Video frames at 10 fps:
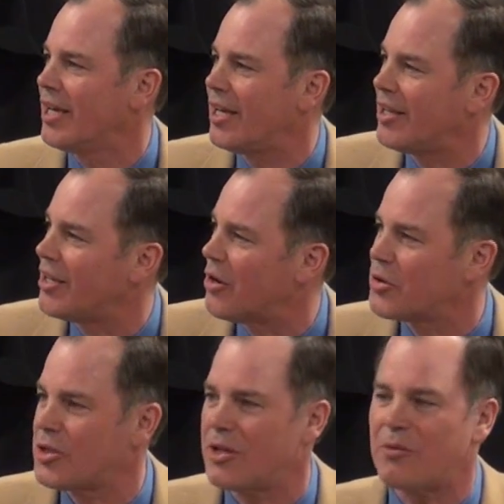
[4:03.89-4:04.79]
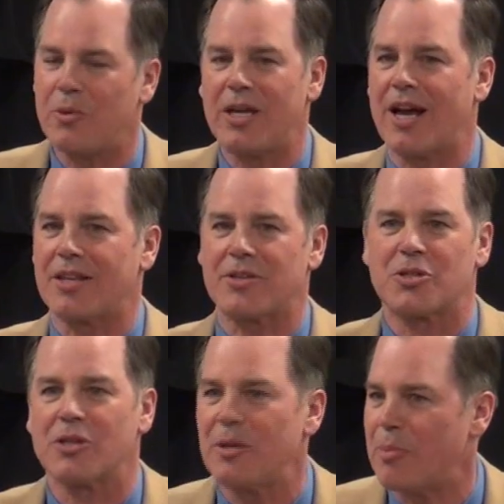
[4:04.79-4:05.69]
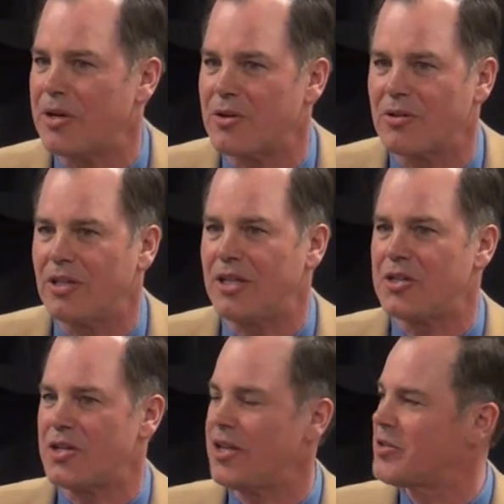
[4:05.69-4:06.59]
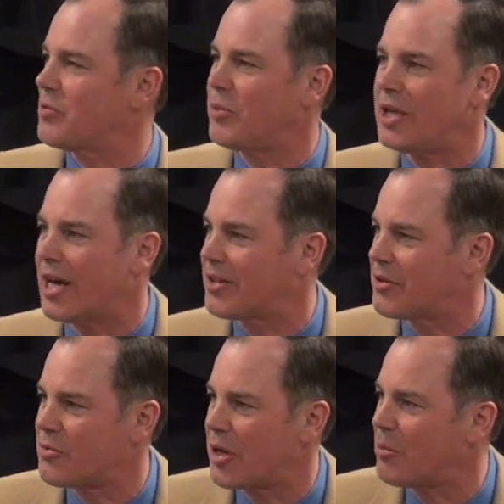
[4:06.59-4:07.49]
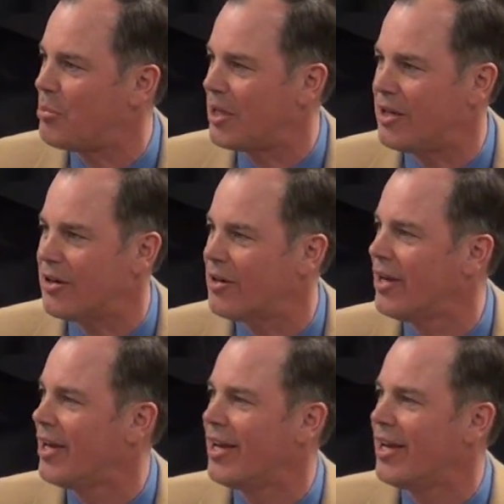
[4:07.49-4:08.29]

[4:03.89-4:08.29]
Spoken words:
in the ocean, and we got to sleep under clean sheets, and we got to drink beer,